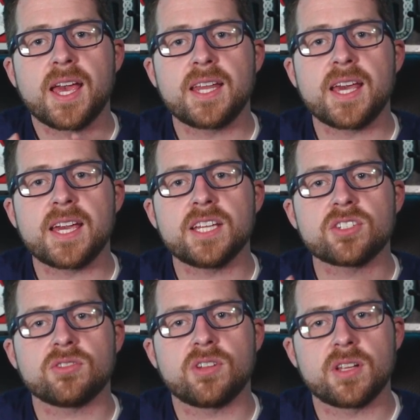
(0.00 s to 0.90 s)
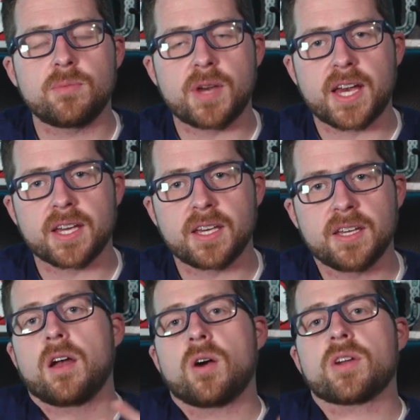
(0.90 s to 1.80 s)
and H. Lundbeck.
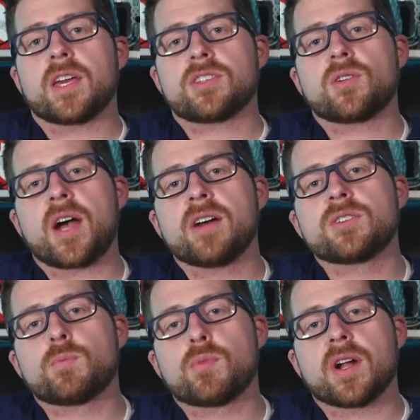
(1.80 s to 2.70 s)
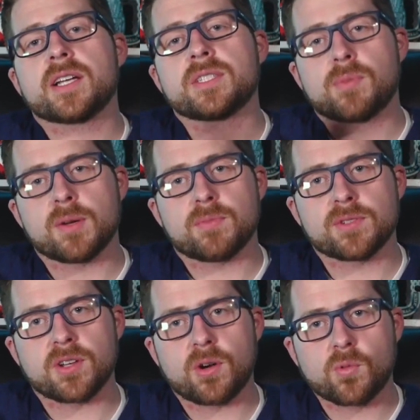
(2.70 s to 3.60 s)
Okay, so how does
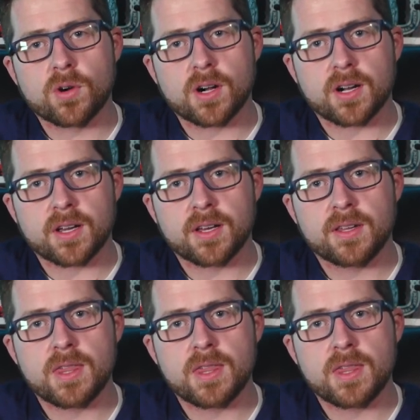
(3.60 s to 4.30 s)
brexpiprazole work?